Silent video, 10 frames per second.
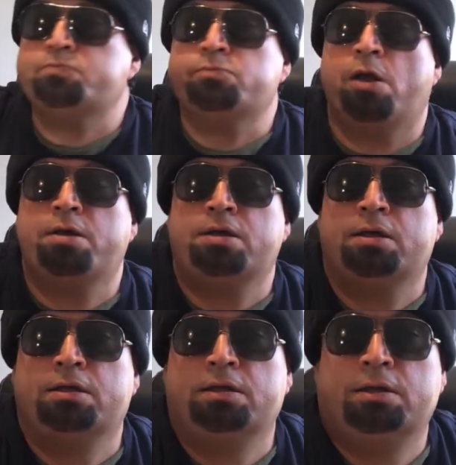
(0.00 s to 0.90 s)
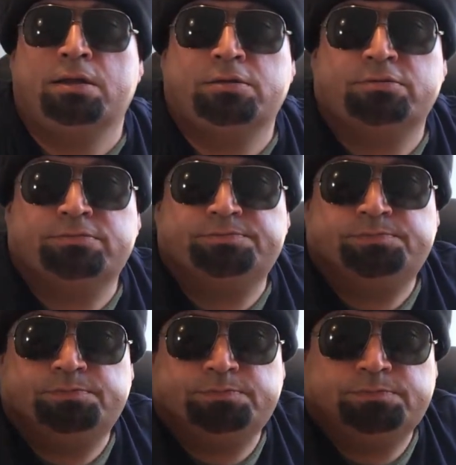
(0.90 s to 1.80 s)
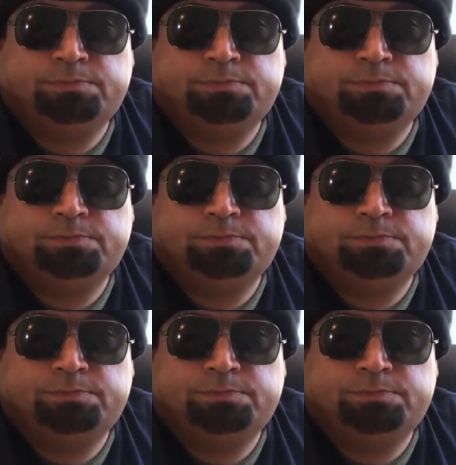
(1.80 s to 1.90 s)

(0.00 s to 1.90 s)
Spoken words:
Nobody speaks.